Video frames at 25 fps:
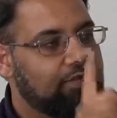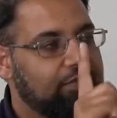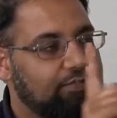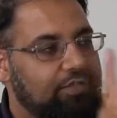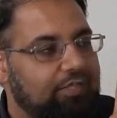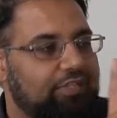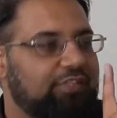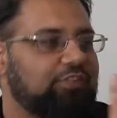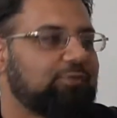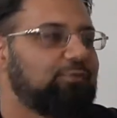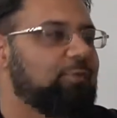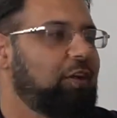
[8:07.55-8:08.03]

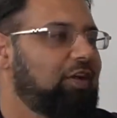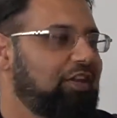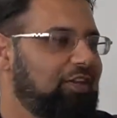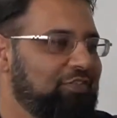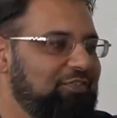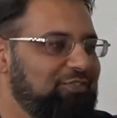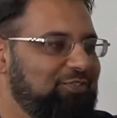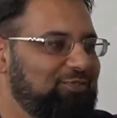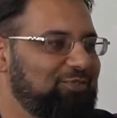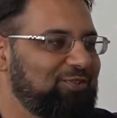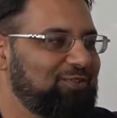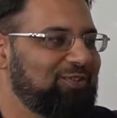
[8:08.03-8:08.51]
This is why I
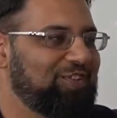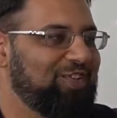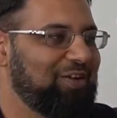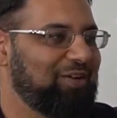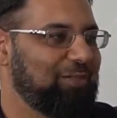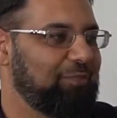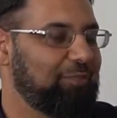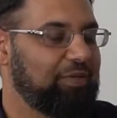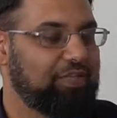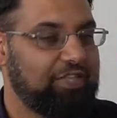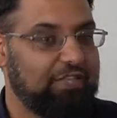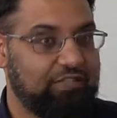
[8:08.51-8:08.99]
love street
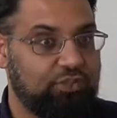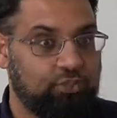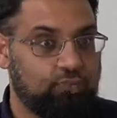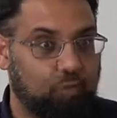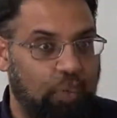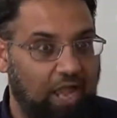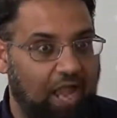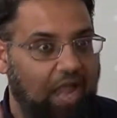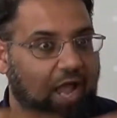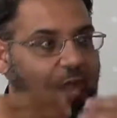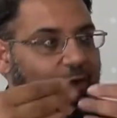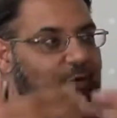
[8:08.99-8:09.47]
dawah. Because
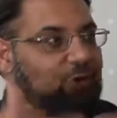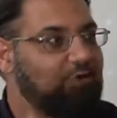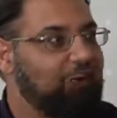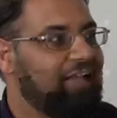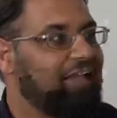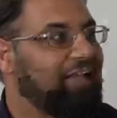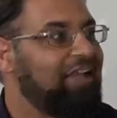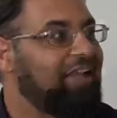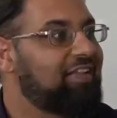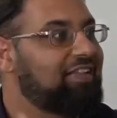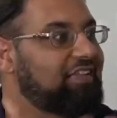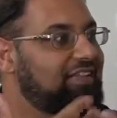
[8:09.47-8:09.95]
you're out
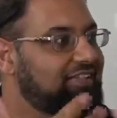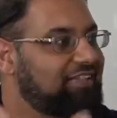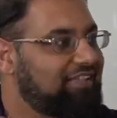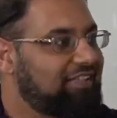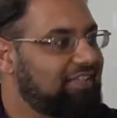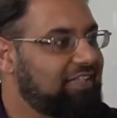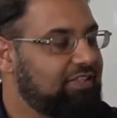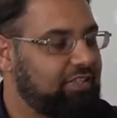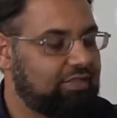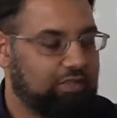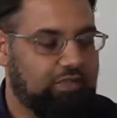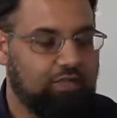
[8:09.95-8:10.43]
there in the
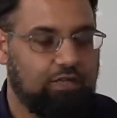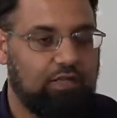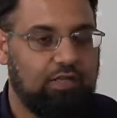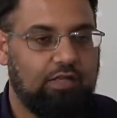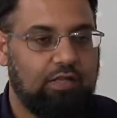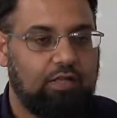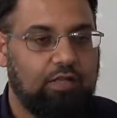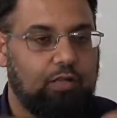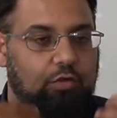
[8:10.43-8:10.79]
center,